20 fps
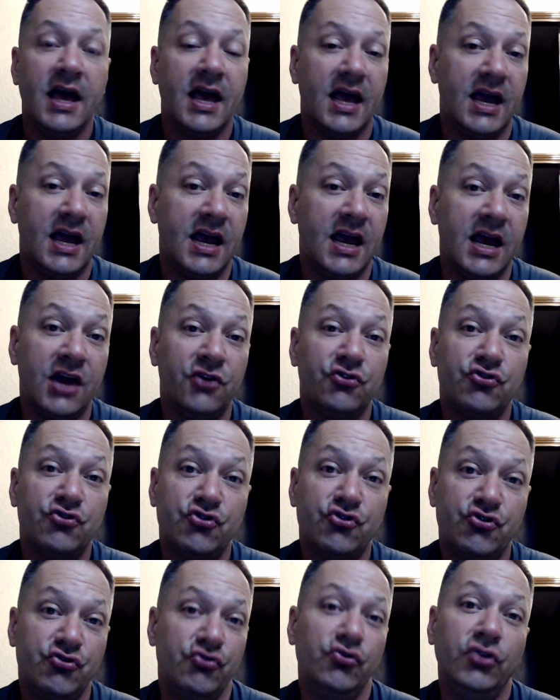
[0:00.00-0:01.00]
and
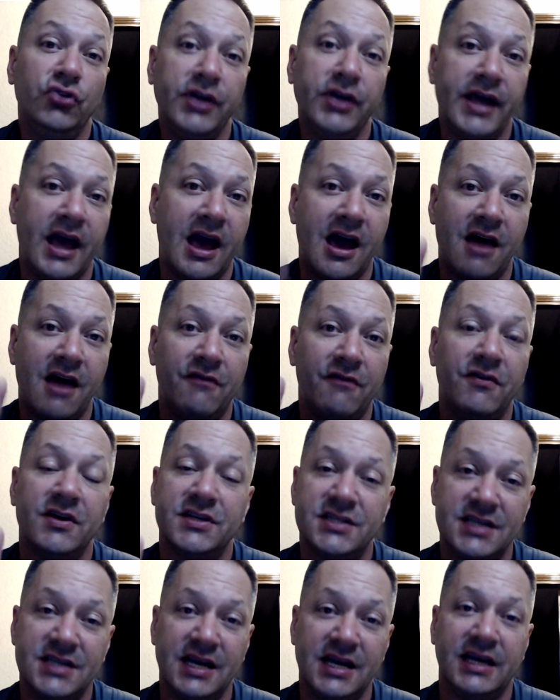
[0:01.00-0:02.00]
truly have a
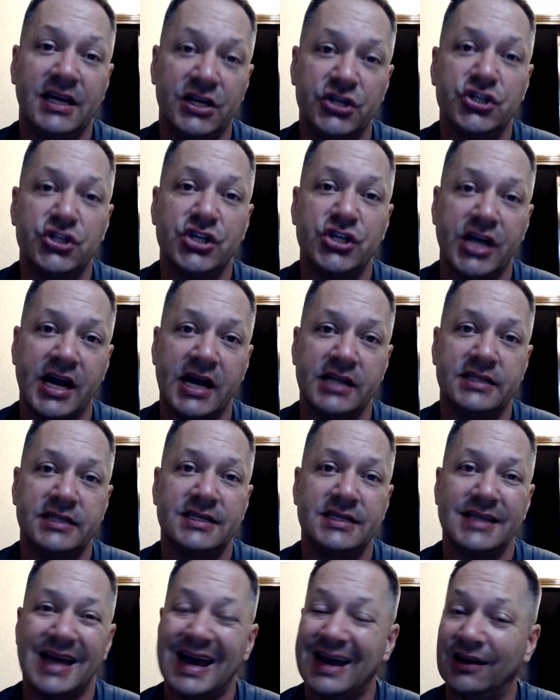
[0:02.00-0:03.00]
second
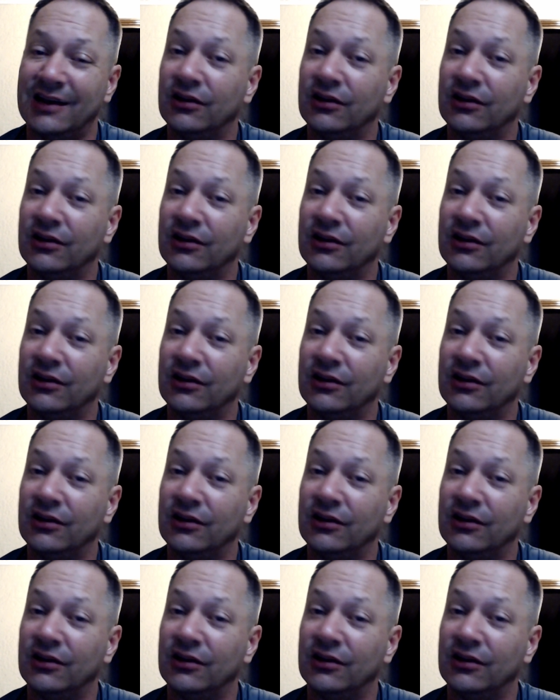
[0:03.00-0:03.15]
chance at